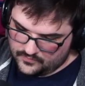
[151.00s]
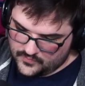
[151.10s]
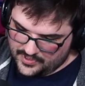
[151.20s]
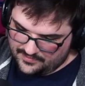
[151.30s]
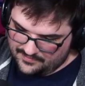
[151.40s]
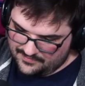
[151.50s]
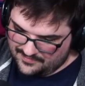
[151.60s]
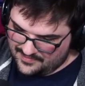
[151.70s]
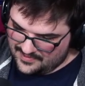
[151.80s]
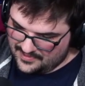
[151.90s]
Right?
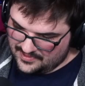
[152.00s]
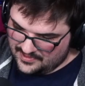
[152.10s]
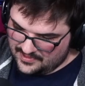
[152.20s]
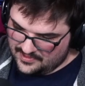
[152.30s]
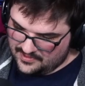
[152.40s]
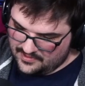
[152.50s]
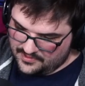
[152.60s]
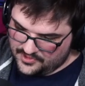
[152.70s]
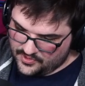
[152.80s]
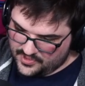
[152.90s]

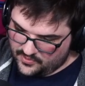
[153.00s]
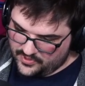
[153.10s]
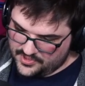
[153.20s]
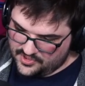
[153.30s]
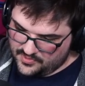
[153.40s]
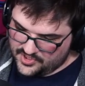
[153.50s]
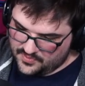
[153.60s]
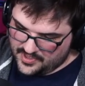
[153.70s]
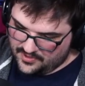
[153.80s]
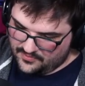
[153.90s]
Don't gotta worry too much
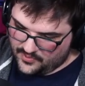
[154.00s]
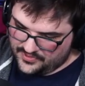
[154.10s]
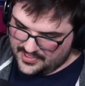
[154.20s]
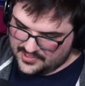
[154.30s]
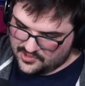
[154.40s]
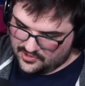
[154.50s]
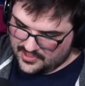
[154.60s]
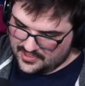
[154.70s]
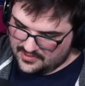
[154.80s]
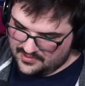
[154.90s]
about what things look
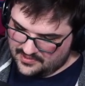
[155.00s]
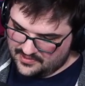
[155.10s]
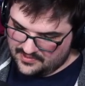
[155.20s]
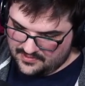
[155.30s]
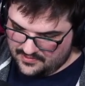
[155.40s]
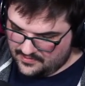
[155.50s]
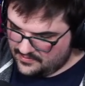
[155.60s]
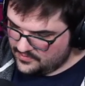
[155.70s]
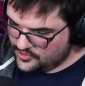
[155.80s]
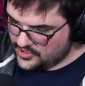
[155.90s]
like
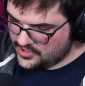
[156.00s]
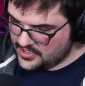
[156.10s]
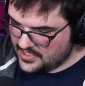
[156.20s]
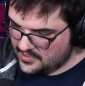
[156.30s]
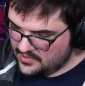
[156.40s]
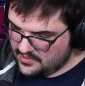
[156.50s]
just yet.